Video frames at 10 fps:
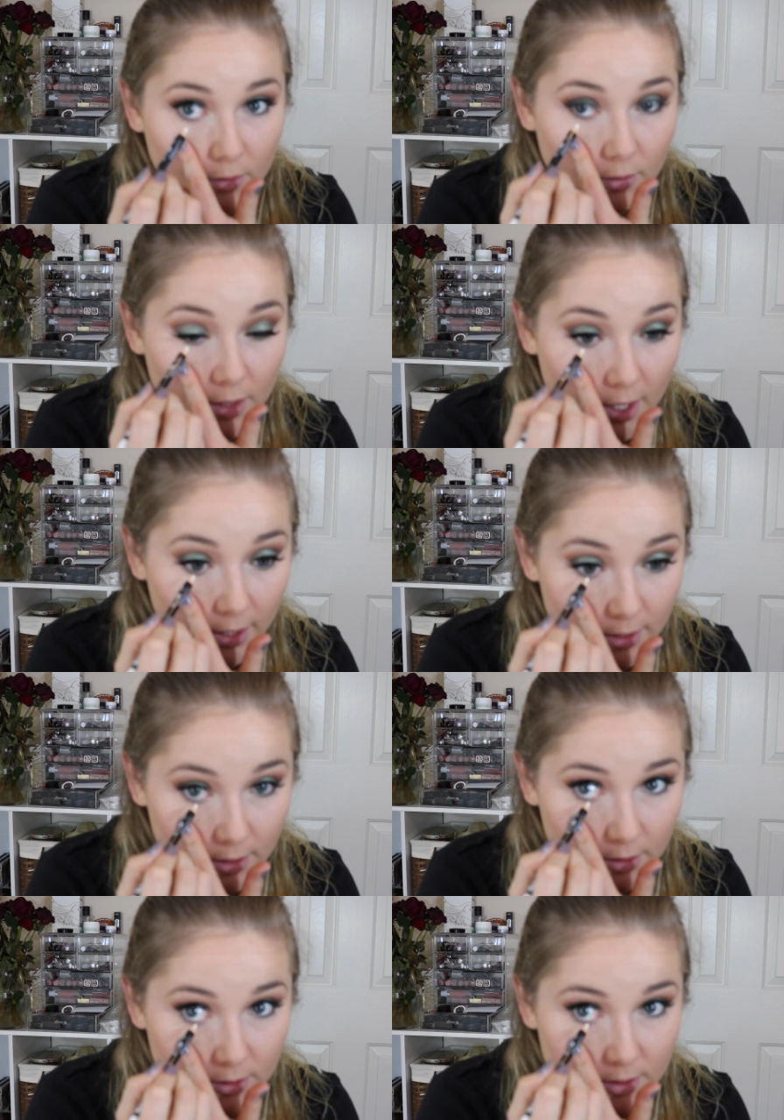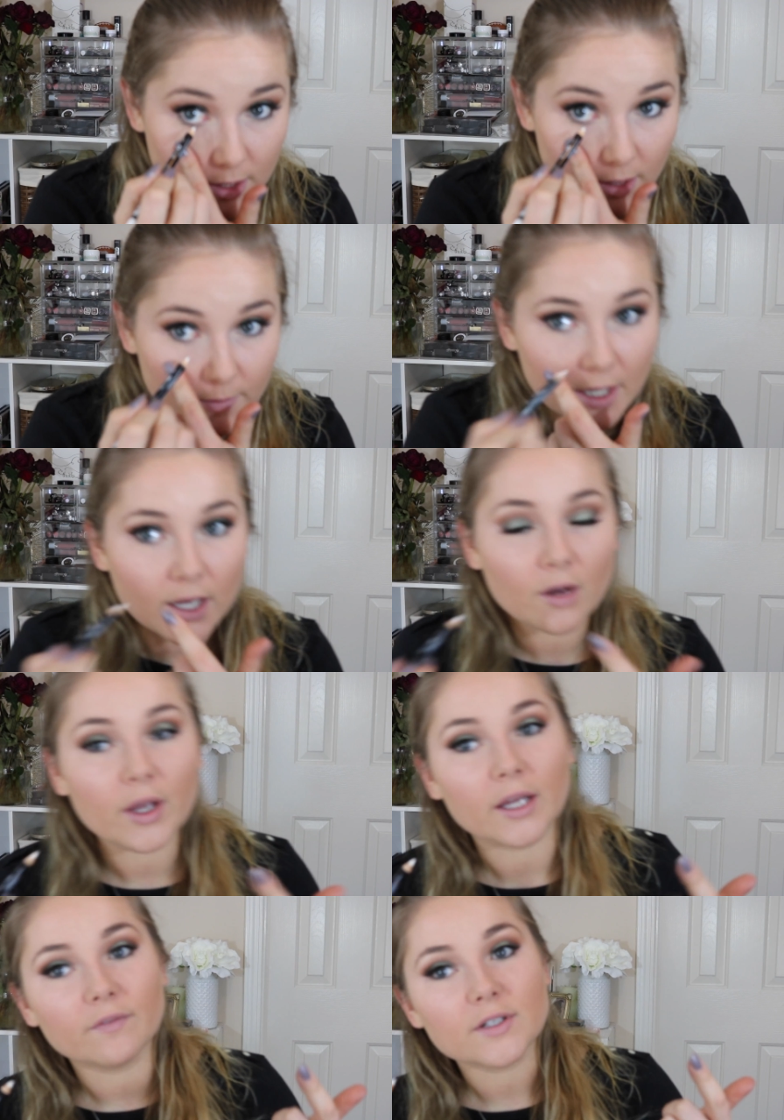line the inside of my...
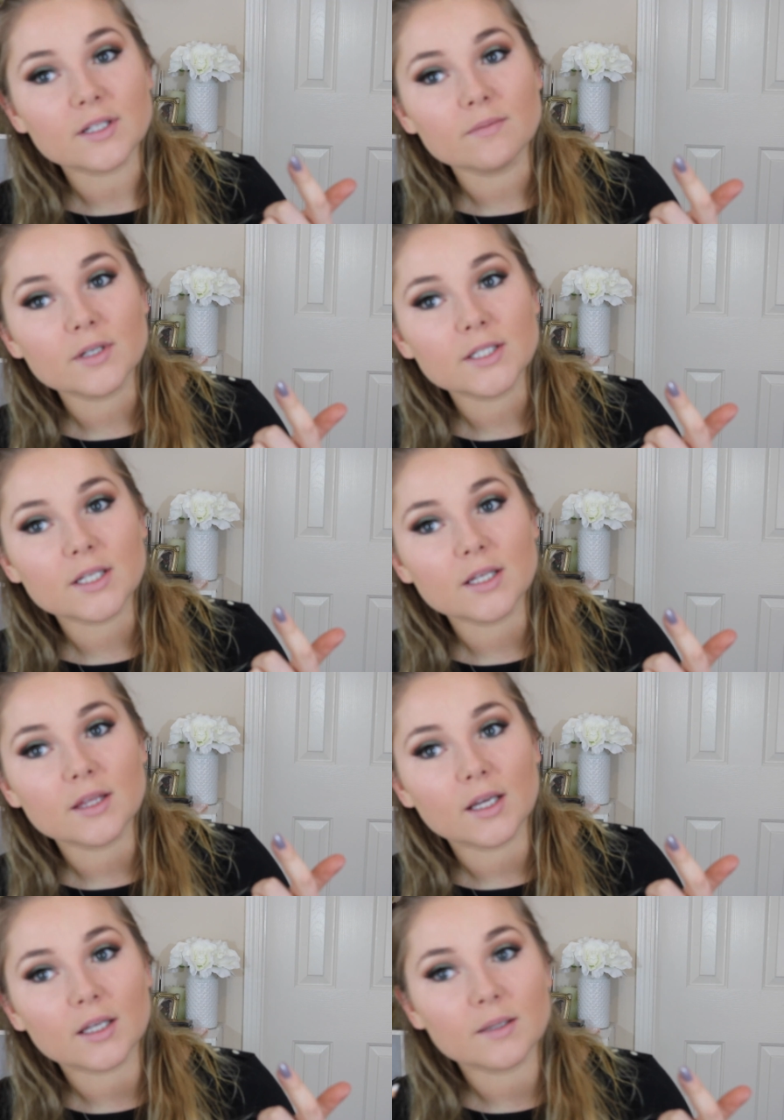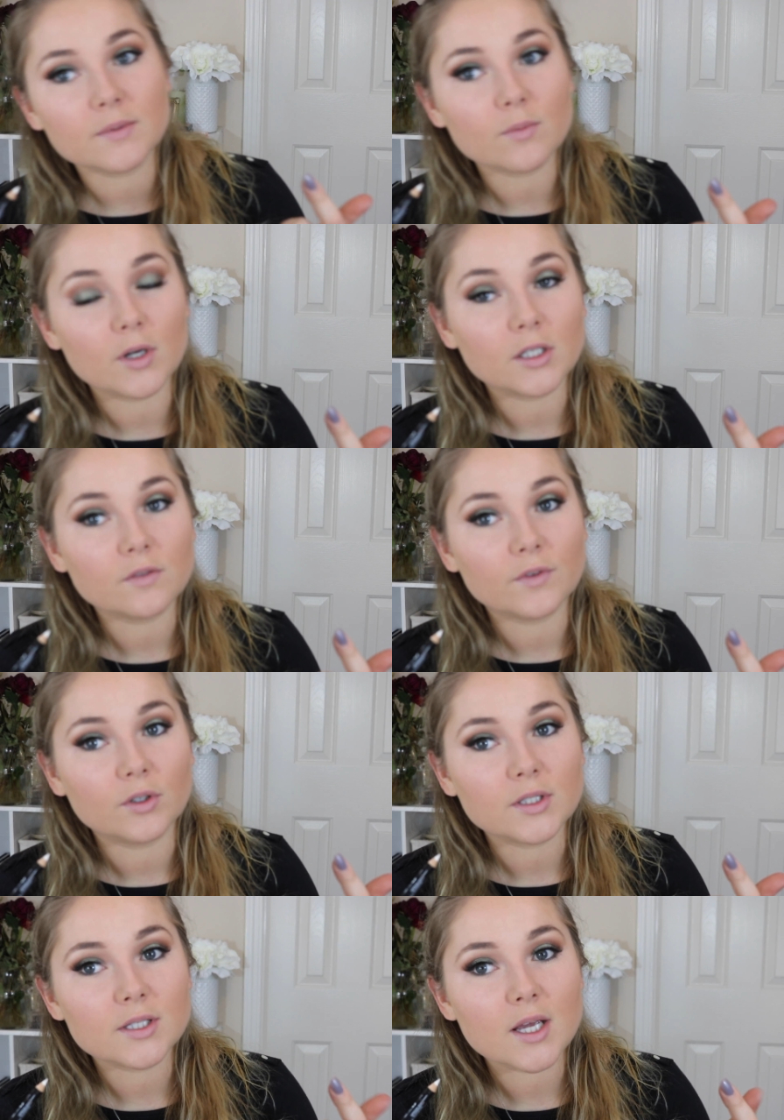Okay, for some reason that keeps wanting to
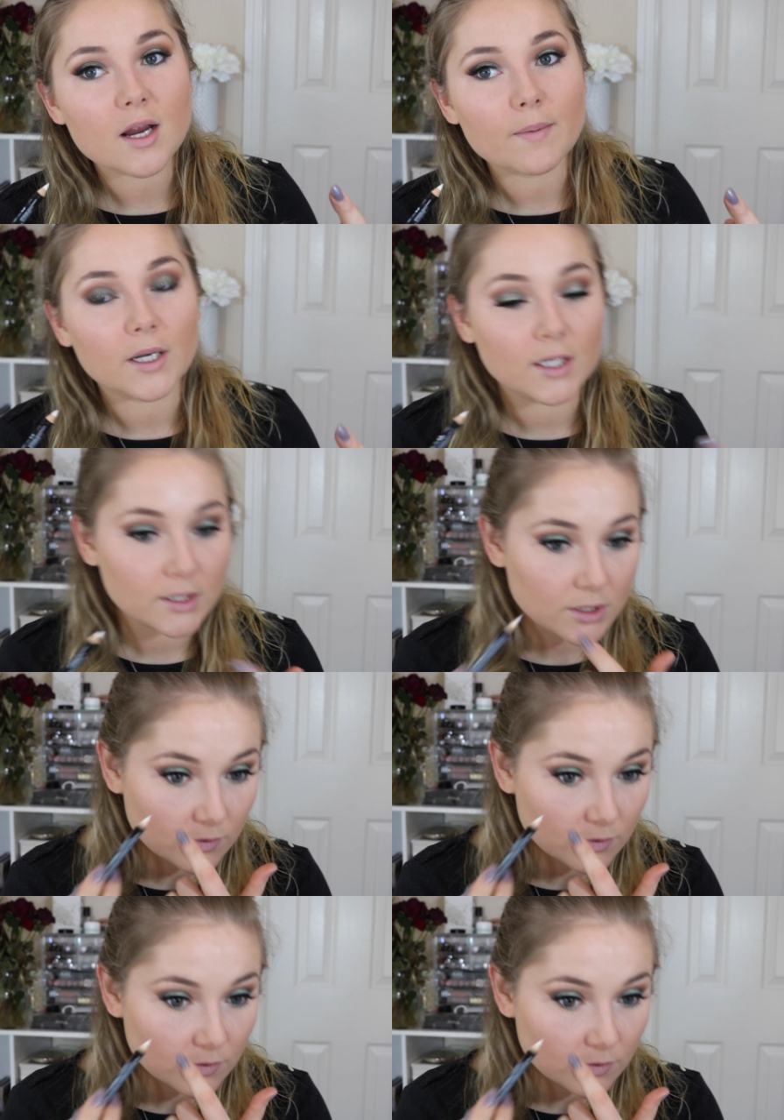focus there, but it needs to